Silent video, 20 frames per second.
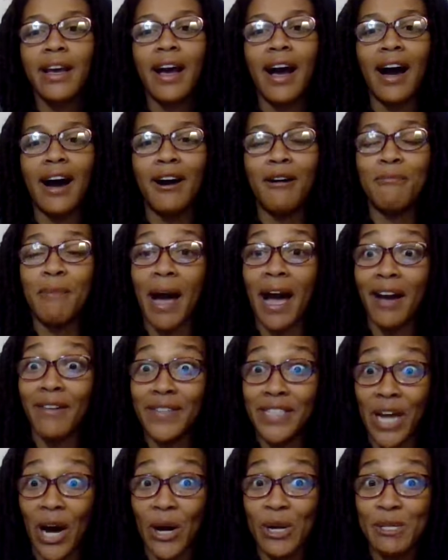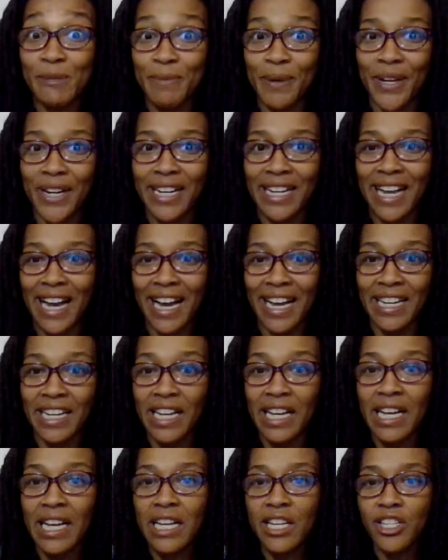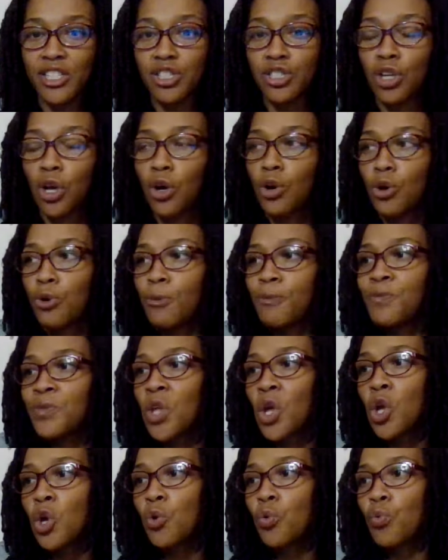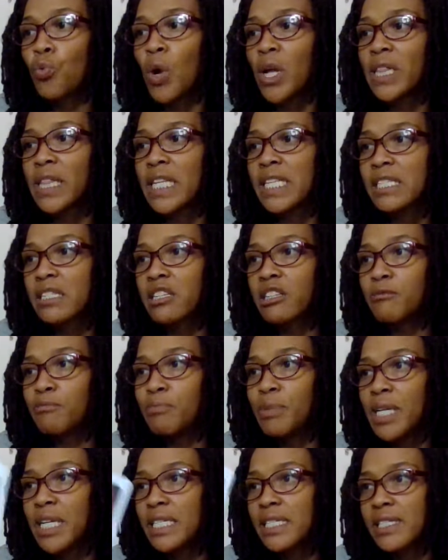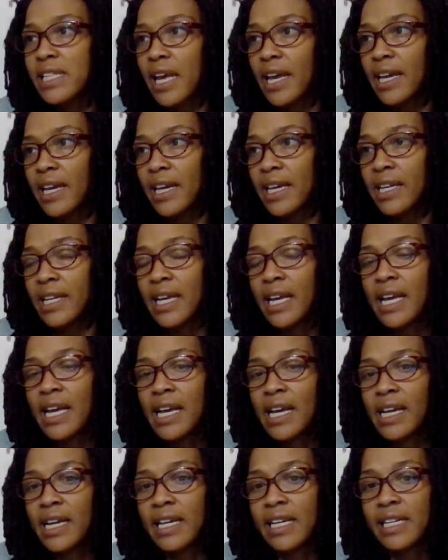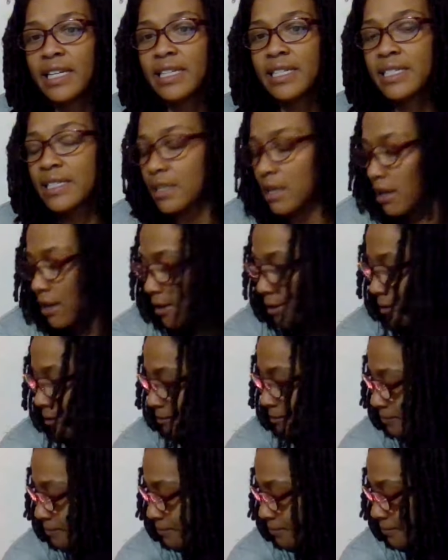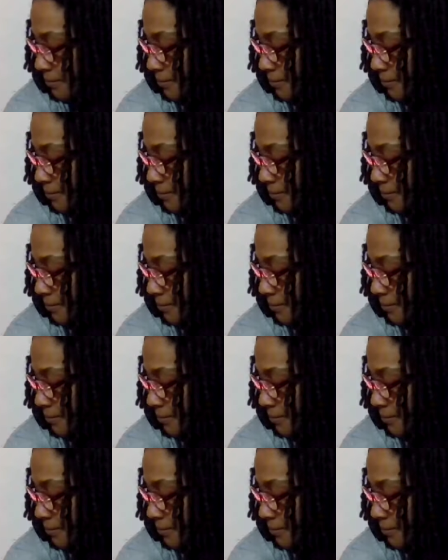Um, I have a dog spirit guide. So what this could be saying is, um,